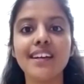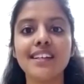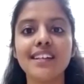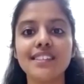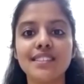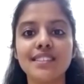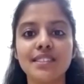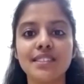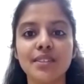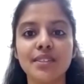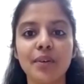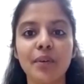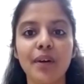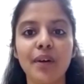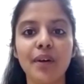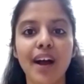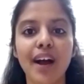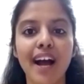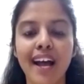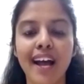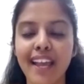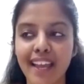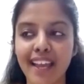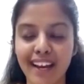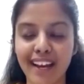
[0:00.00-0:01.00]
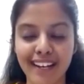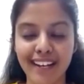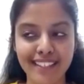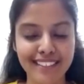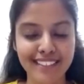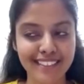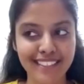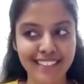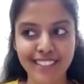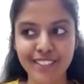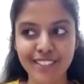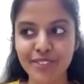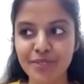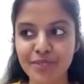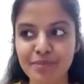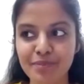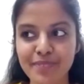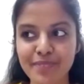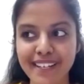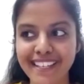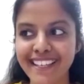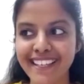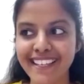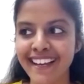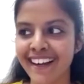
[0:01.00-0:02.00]
So I asked Anup
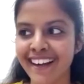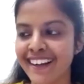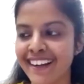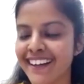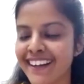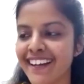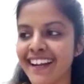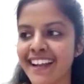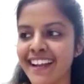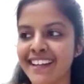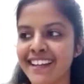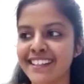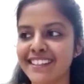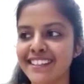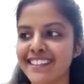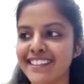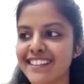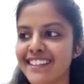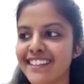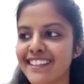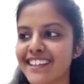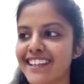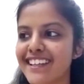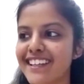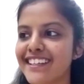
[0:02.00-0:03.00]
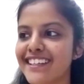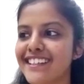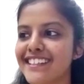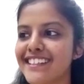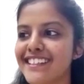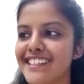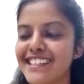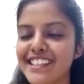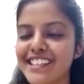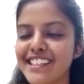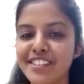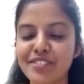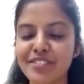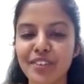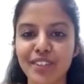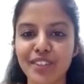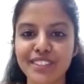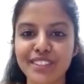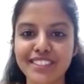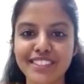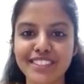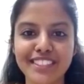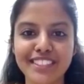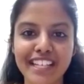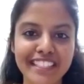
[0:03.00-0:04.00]
Bhaiya and he
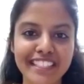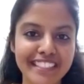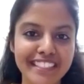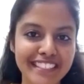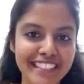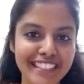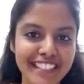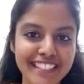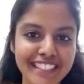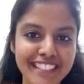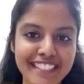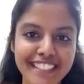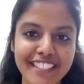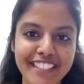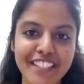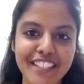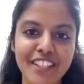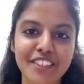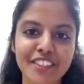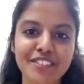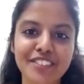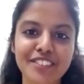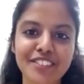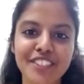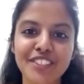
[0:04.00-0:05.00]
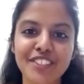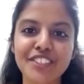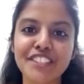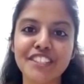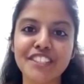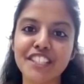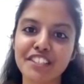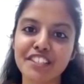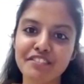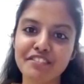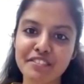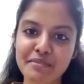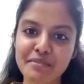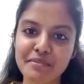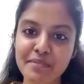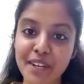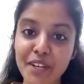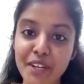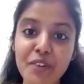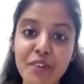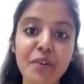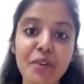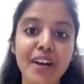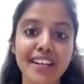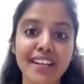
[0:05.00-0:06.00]
was generous enough to shift me
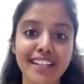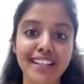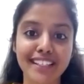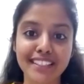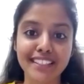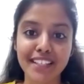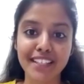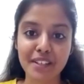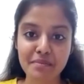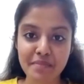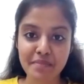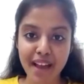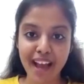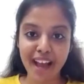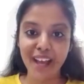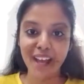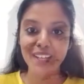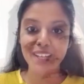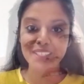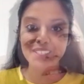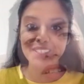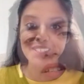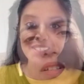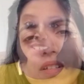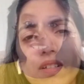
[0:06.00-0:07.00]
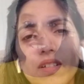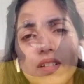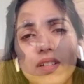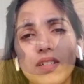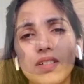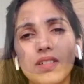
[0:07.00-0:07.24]
to another batch.